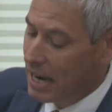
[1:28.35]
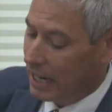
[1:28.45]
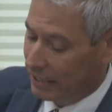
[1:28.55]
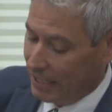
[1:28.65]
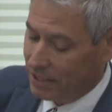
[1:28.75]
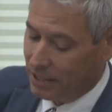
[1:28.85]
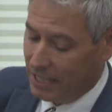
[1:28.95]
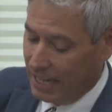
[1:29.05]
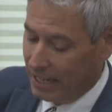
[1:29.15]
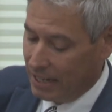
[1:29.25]
I'd like to
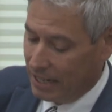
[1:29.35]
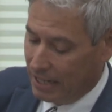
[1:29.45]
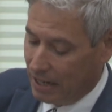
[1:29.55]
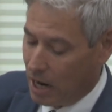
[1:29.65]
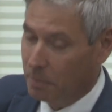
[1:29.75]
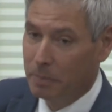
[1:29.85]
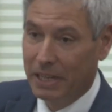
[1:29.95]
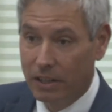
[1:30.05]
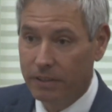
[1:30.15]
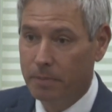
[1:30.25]
thank uh, Harbor
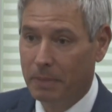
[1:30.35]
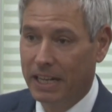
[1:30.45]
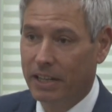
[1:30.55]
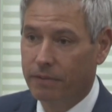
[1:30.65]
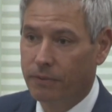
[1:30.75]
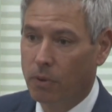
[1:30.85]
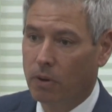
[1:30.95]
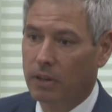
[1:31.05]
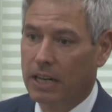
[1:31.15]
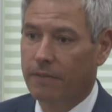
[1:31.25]
Media, Media
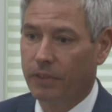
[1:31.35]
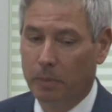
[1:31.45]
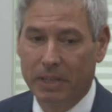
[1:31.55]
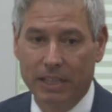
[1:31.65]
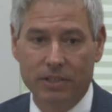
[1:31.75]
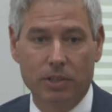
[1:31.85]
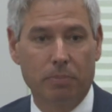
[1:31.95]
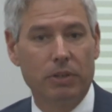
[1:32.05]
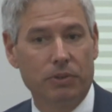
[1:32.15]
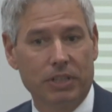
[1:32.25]
for uh, filming this and
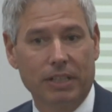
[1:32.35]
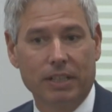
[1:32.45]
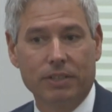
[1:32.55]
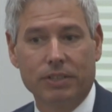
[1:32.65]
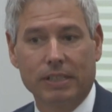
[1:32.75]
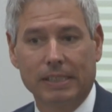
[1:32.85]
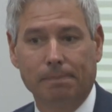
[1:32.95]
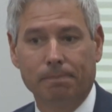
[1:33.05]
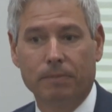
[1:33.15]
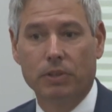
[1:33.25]
producing this
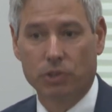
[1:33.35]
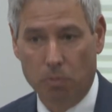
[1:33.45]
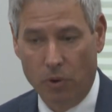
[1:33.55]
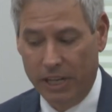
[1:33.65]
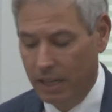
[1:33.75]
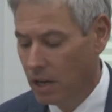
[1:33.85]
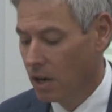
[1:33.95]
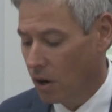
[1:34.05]
um, this morning.